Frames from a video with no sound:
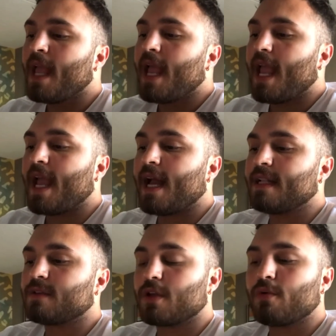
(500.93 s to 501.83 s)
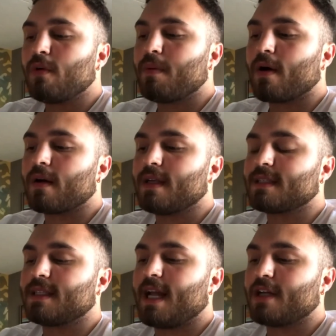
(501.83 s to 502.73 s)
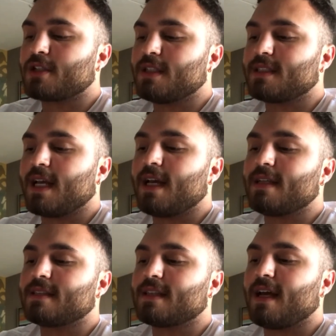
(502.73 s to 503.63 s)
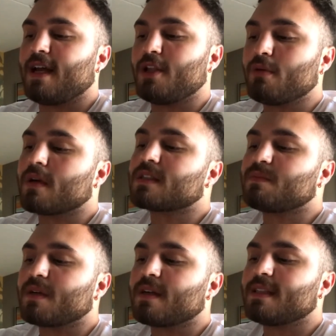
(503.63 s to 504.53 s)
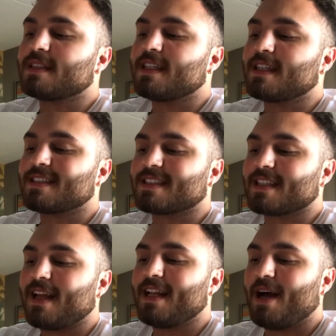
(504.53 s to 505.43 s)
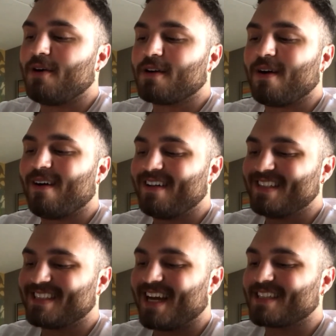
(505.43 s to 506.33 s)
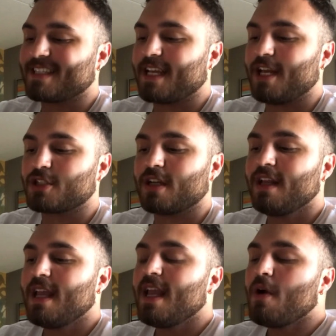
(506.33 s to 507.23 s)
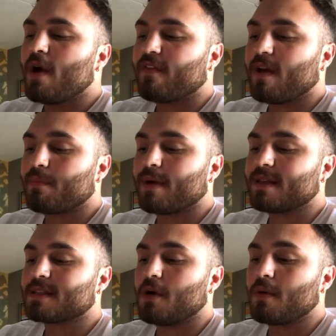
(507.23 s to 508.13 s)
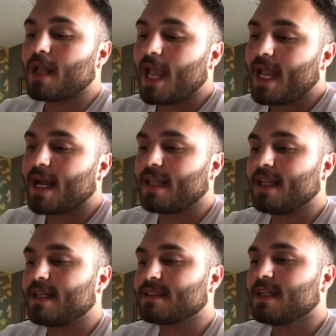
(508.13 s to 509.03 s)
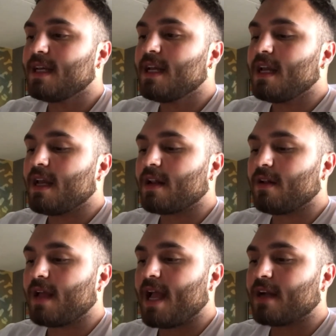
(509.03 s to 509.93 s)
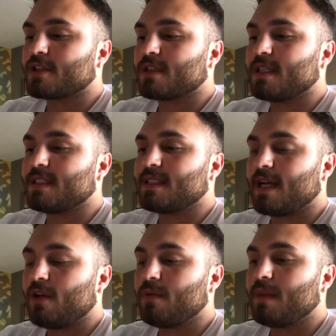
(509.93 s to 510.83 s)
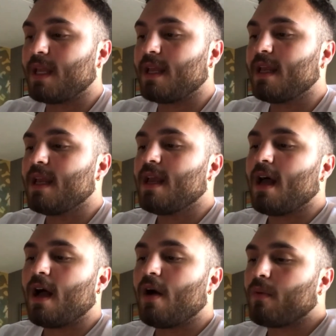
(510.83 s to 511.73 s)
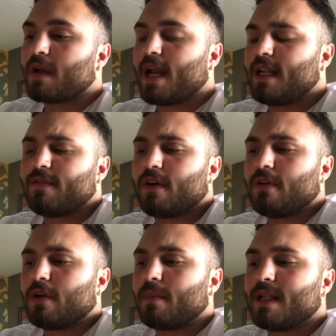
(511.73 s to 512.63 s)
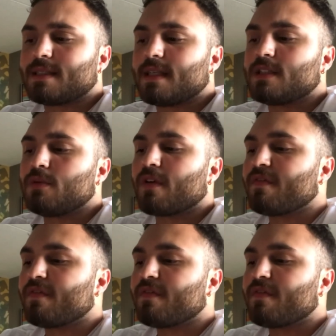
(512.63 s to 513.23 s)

And the cool part is it actually says you're experiencing a slight alcohol intoxication. If I press OK on this, it'll actually tell me kind of a little bit. It says you are